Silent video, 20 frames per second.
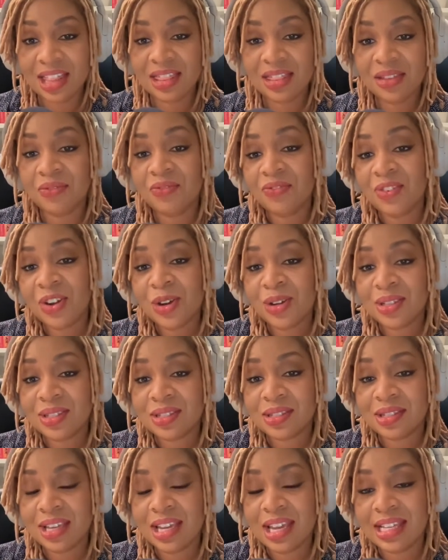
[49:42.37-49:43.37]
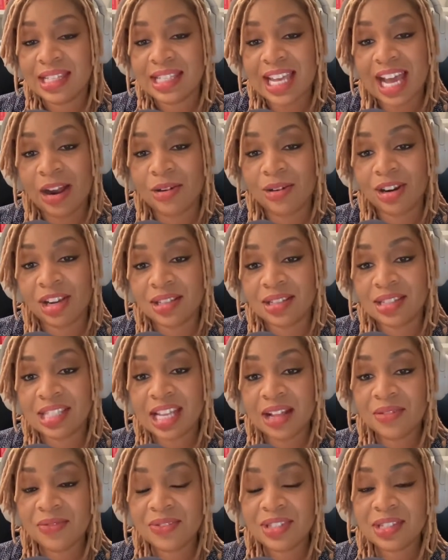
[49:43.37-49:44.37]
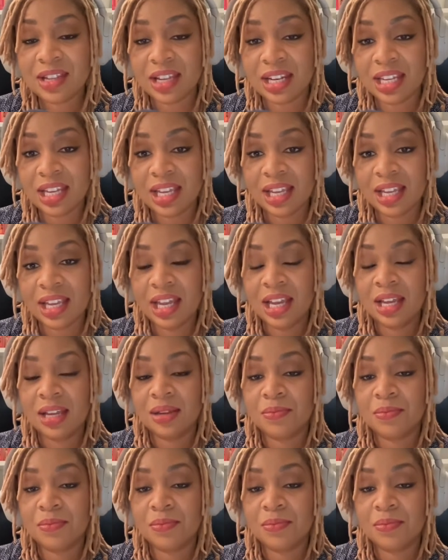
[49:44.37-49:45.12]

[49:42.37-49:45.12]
The first is our self study